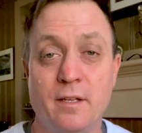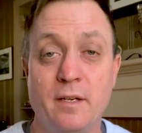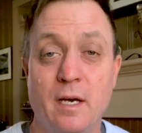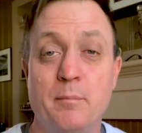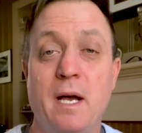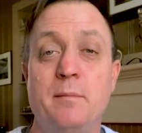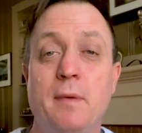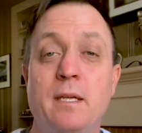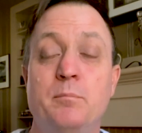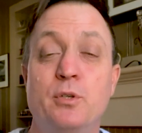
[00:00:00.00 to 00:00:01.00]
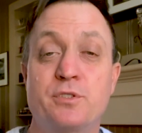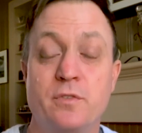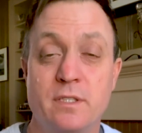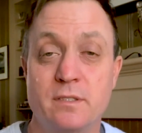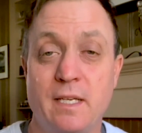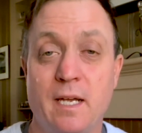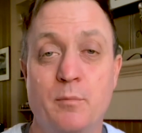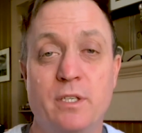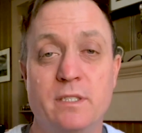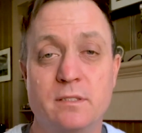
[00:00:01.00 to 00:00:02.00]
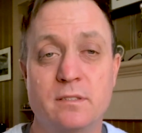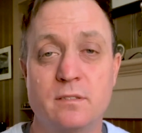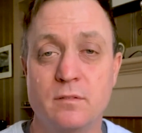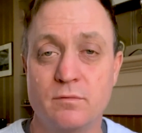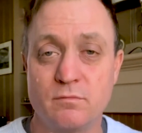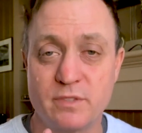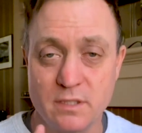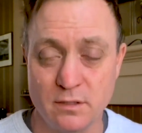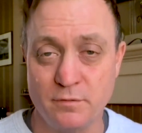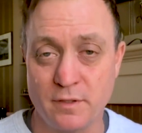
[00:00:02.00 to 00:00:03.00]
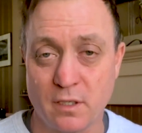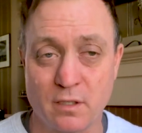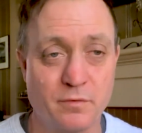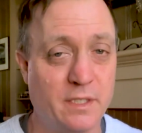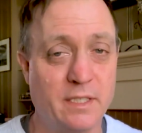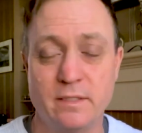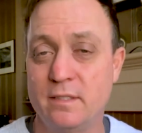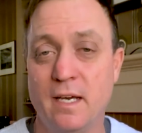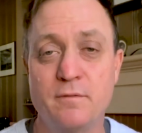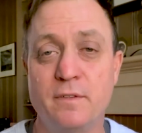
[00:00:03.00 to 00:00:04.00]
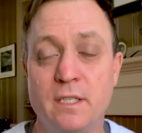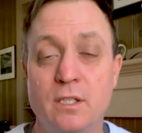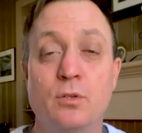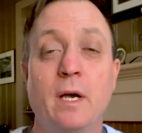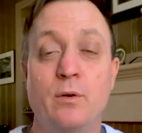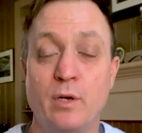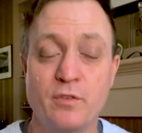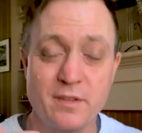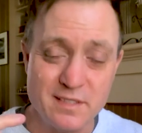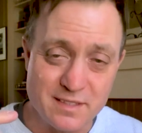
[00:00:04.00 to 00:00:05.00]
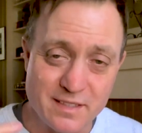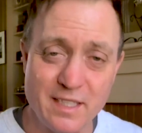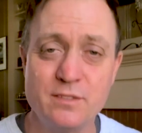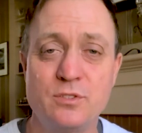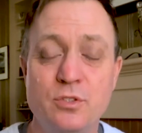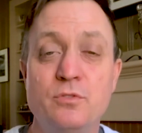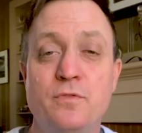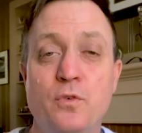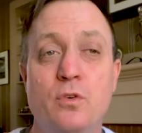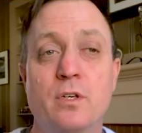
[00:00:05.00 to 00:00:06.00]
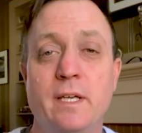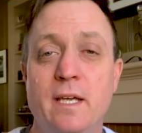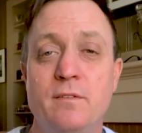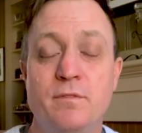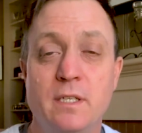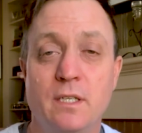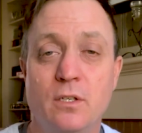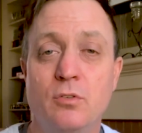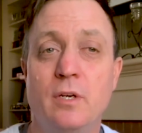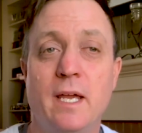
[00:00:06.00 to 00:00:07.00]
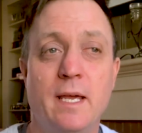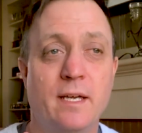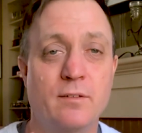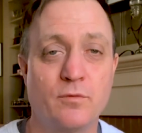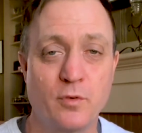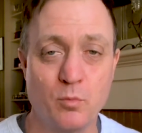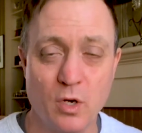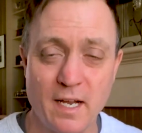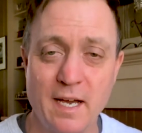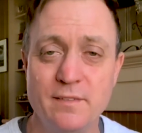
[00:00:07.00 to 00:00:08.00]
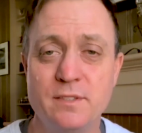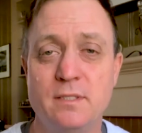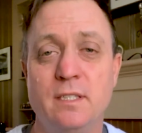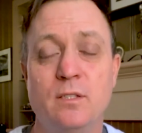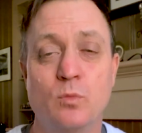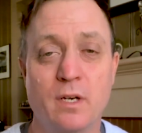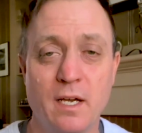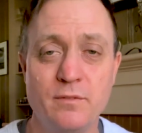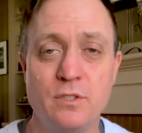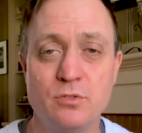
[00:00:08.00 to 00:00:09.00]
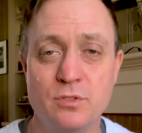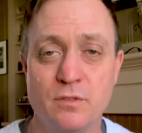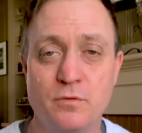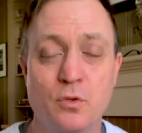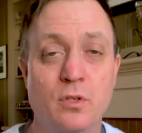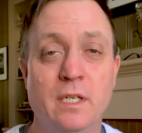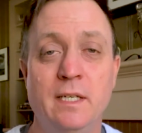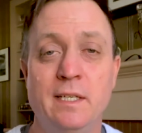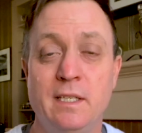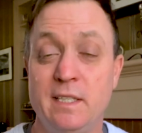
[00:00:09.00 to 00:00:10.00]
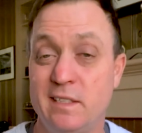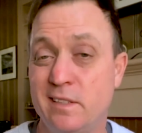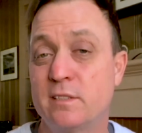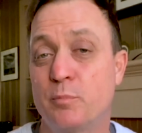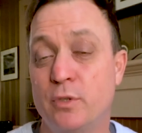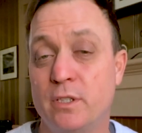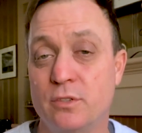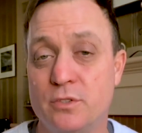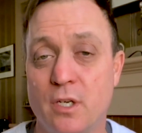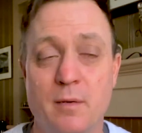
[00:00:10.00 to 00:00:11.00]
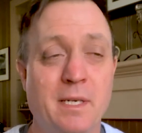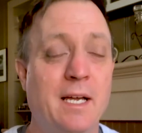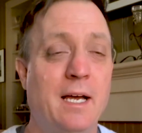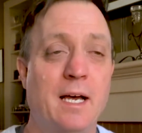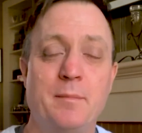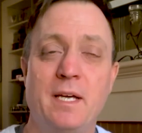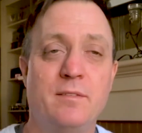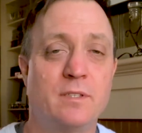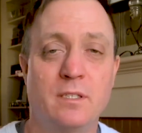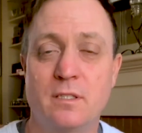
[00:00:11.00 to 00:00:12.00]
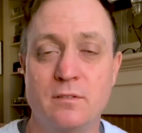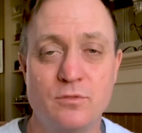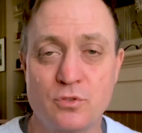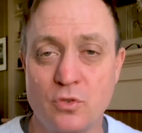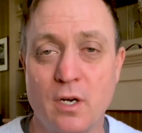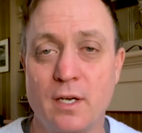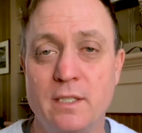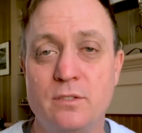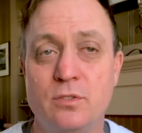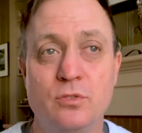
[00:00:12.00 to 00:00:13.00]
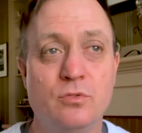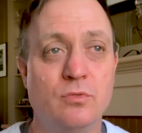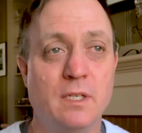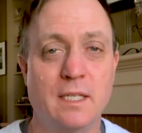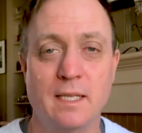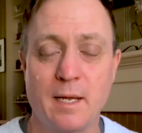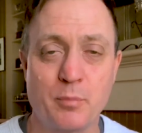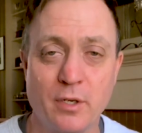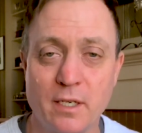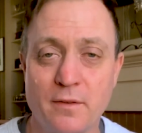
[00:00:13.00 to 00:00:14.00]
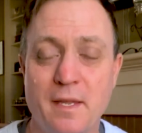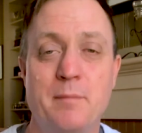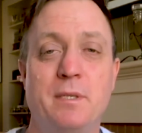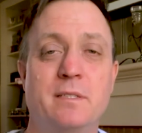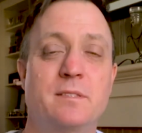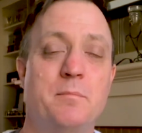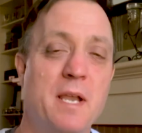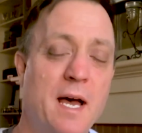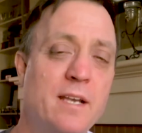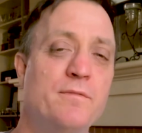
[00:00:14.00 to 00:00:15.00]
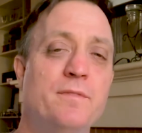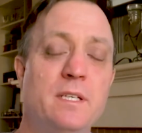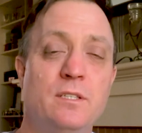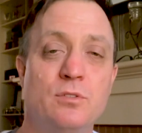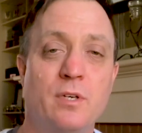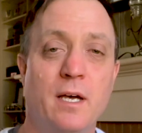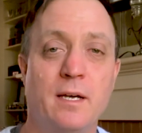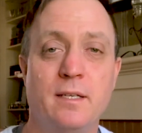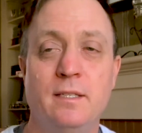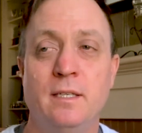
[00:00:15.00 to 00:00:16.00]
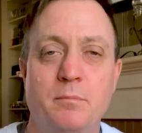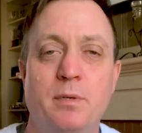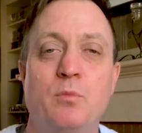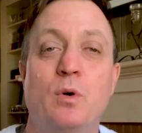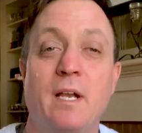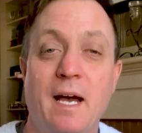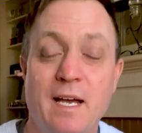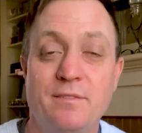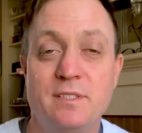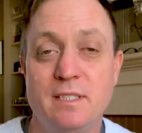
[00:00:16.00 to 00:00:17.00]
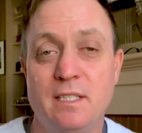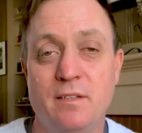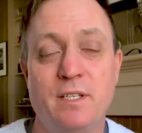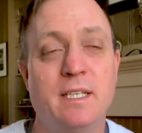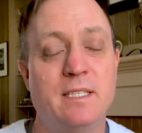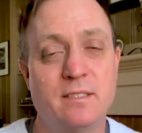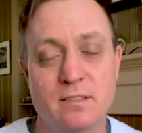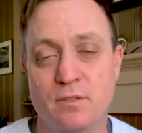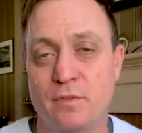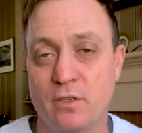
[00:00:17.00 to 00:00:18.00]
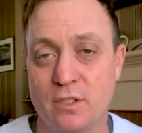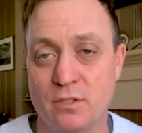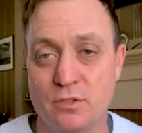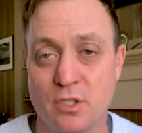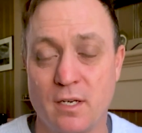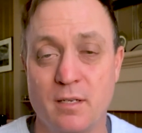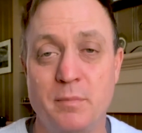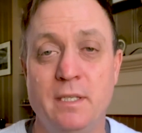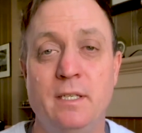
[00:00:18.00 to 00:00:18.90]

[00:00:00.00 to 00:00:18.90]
Now, my main push for this camera is still photography. It's not video. However, this does do 4K video, and from what I've seen and what I've used it for, it does a pretty good job. I'm not even going to try to elaborate on that because I'm not a video guy, but what I've seen of it, it does a very good job.